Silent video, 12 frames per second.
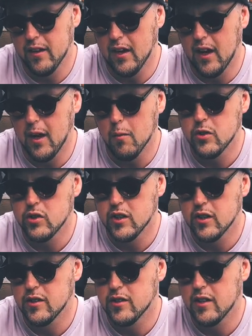I was
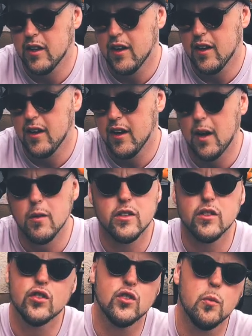just uh, I was
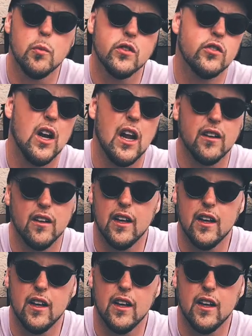just super distracted.